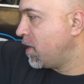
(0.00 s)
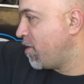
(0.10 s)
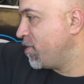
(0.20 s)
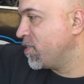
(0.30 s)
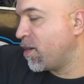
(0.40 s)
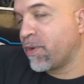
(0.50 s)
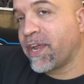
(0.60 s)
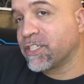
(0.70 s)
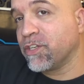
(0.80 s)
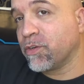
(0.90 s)

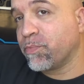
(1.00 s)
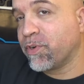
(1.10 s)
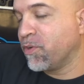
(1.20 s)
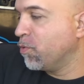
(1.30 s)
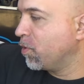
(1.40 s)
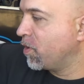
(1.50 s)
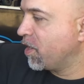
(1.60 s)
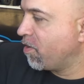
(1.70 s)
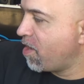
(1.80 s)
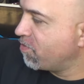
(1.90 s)
actually look pretty cool on
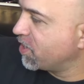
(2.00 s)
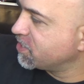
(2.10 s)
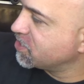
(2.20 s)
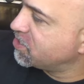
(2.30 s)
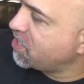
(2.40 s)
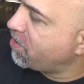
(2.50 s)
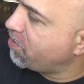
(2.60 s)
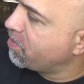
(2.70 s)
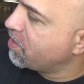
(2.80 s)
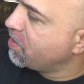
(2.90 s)
here. Have it nice and
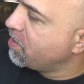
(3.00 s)
centered.